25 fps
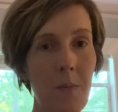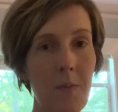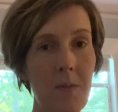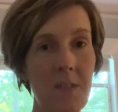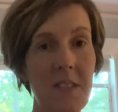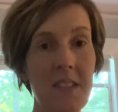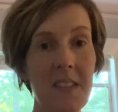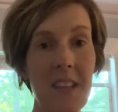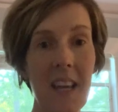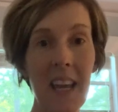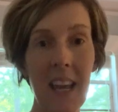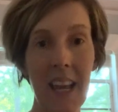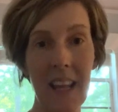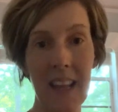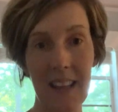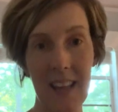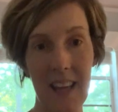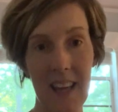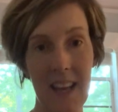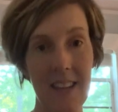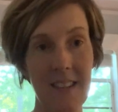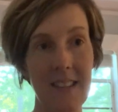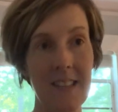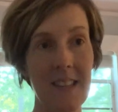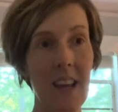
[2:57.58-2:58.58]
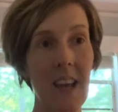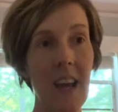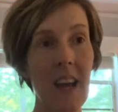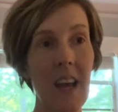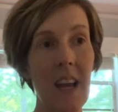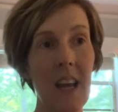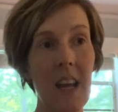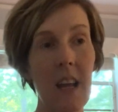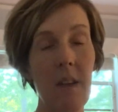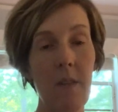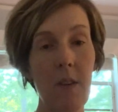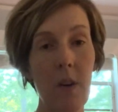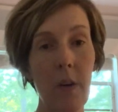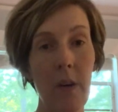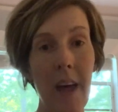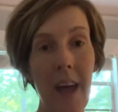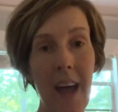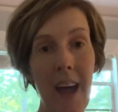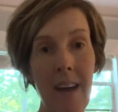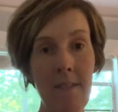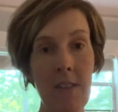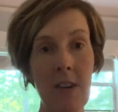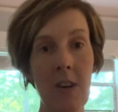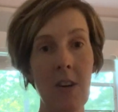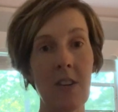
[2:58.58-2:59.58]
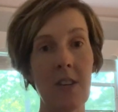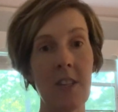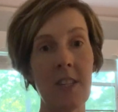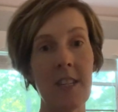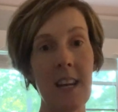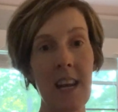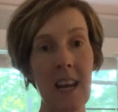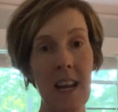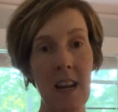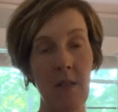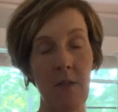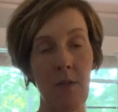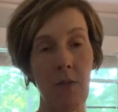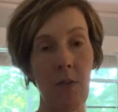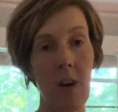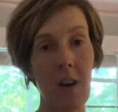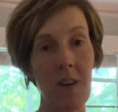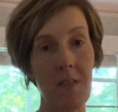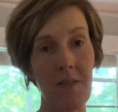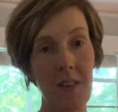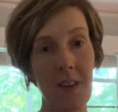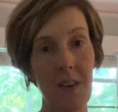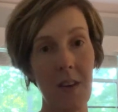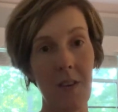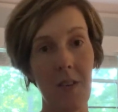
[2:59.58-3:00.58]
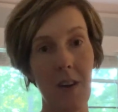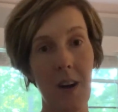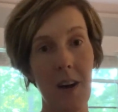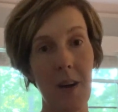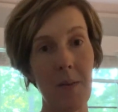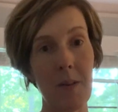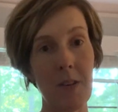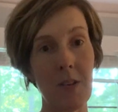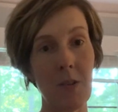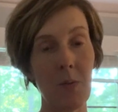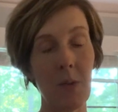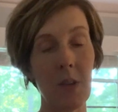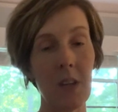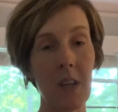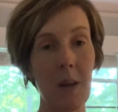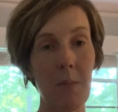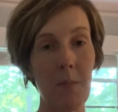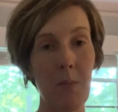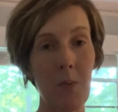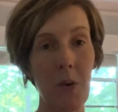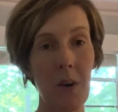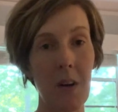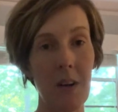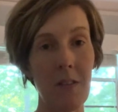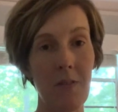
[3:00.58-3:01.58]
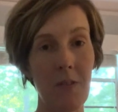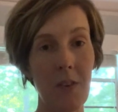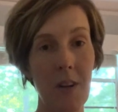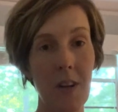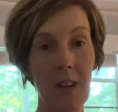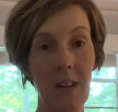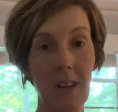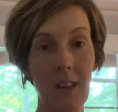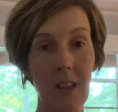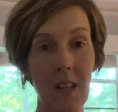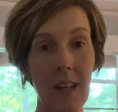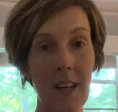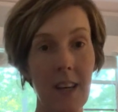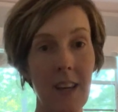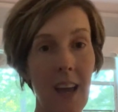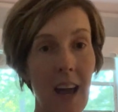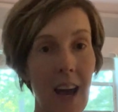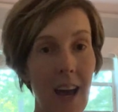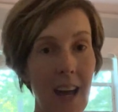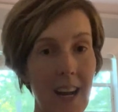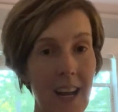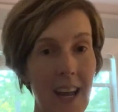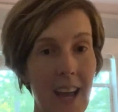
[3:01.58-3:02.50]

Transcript: singing this, if you'll have your sheet in front of you, it's really important for you to look at